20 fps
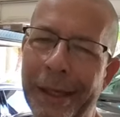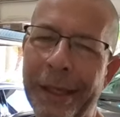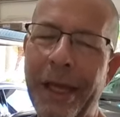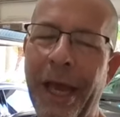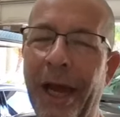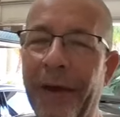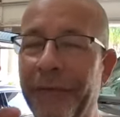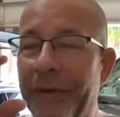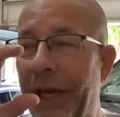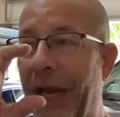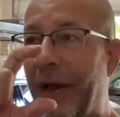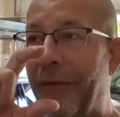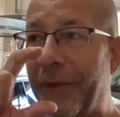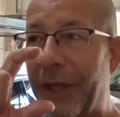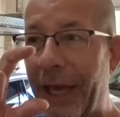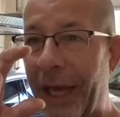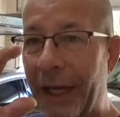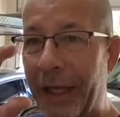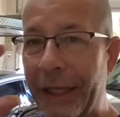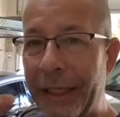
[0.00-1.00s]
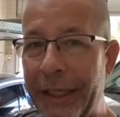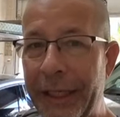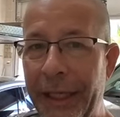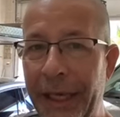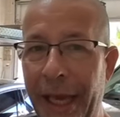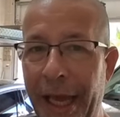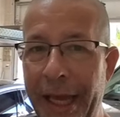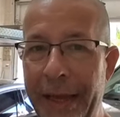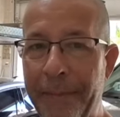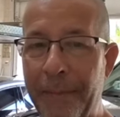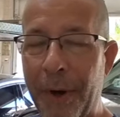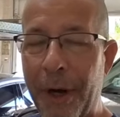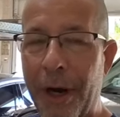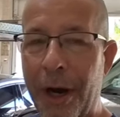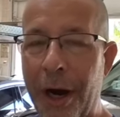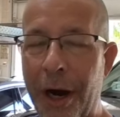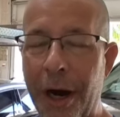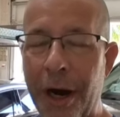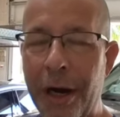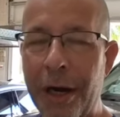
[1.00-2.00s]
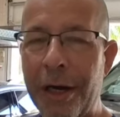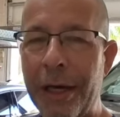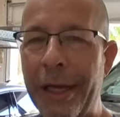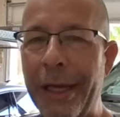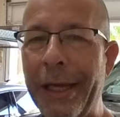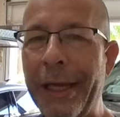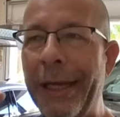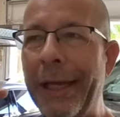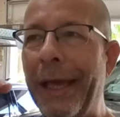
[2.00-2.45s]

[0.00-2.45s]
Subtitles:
You have to have the LED light bar,